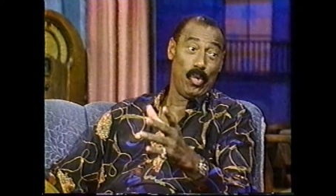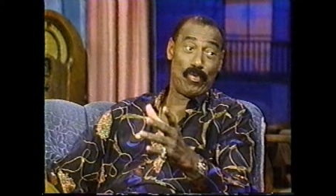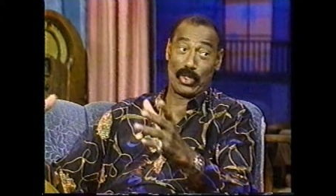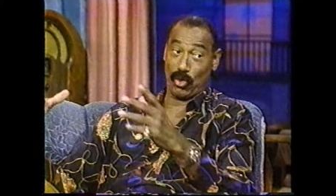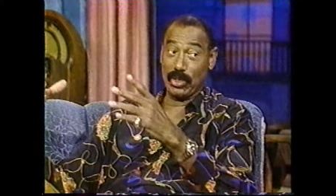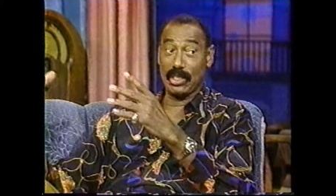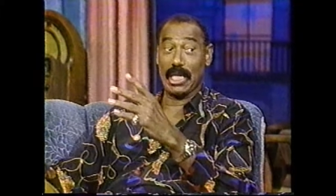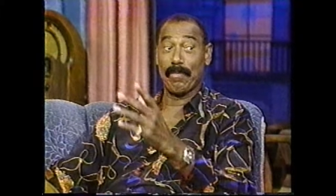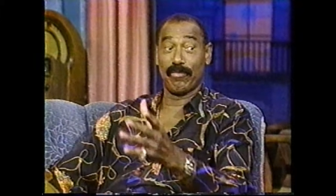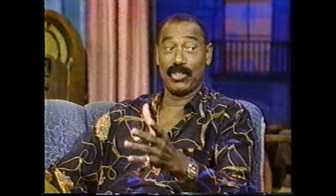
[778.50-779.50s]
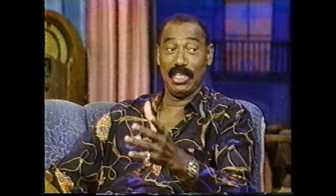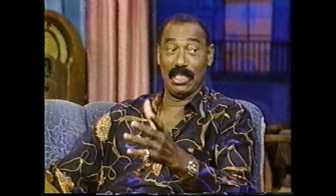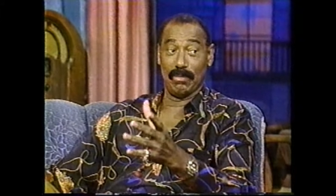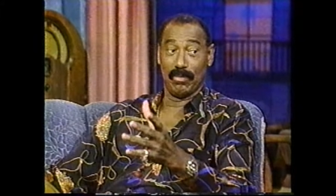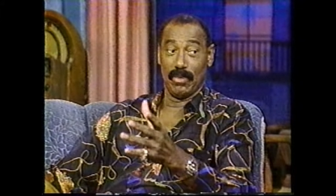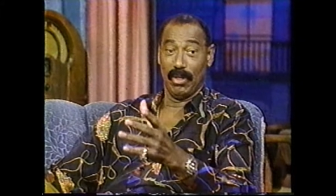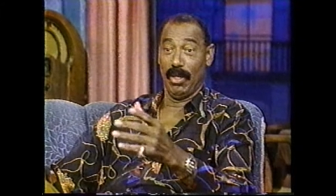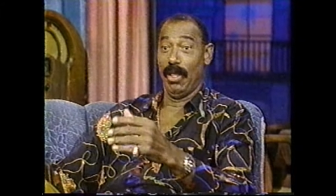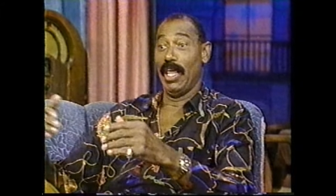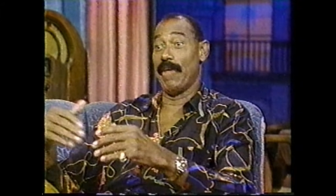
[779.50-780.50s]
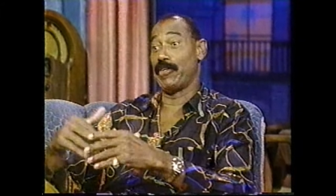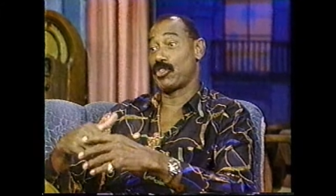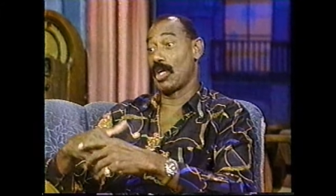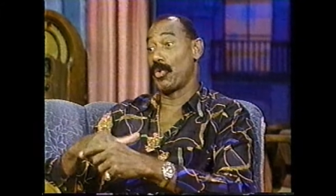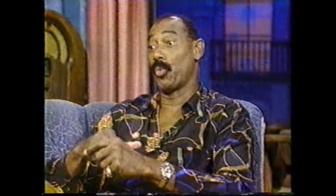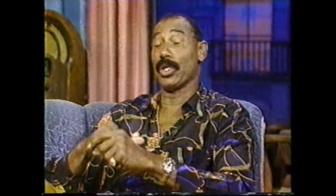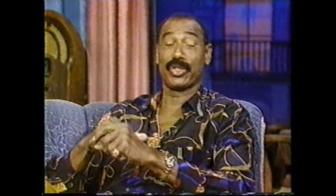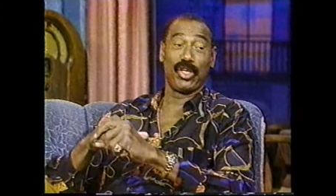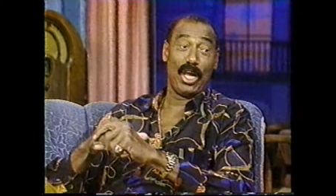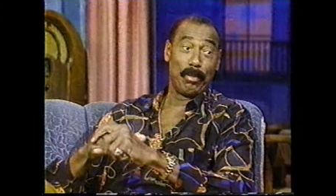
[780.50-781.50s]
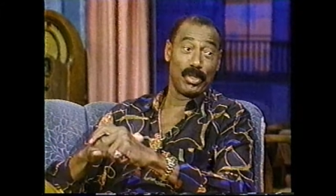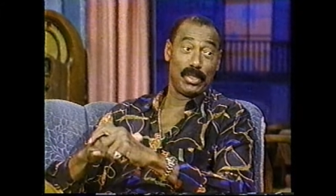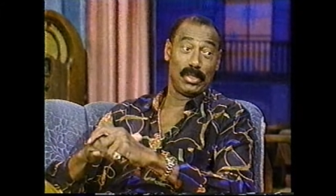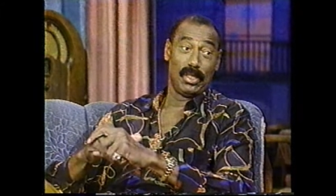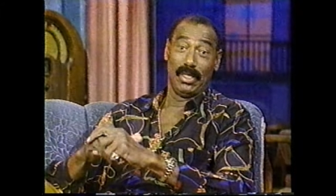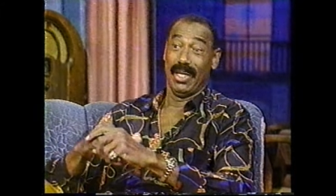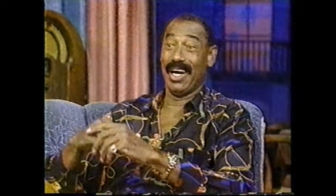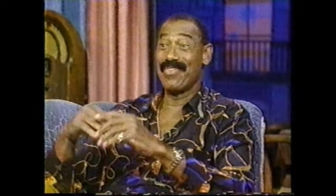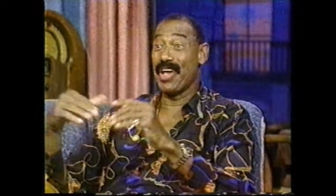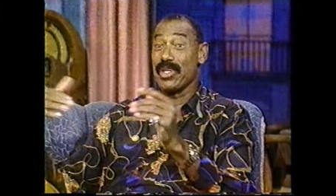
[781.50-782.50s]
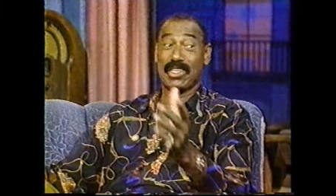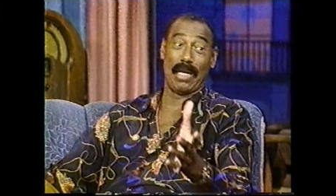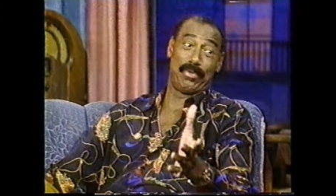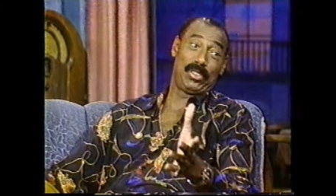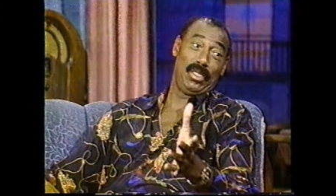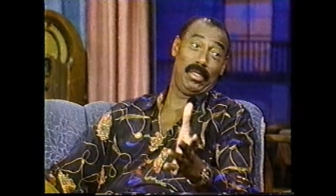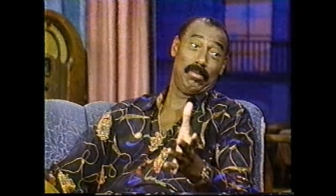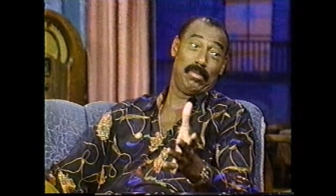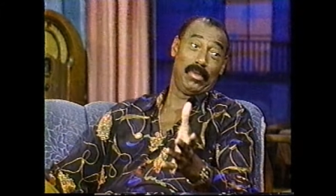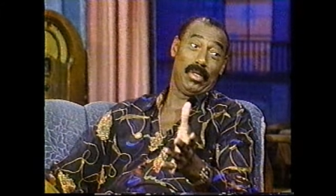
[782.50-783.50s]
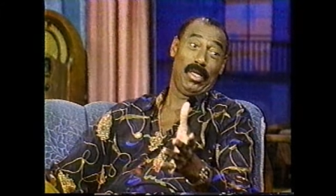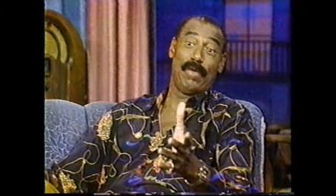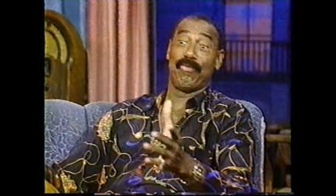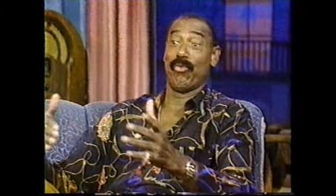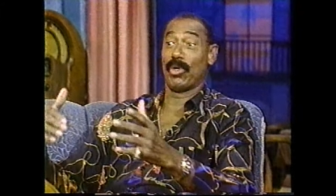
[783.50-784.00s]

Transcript: with a certain type of team. If you start with Wilt Chamberlain, another type of team. If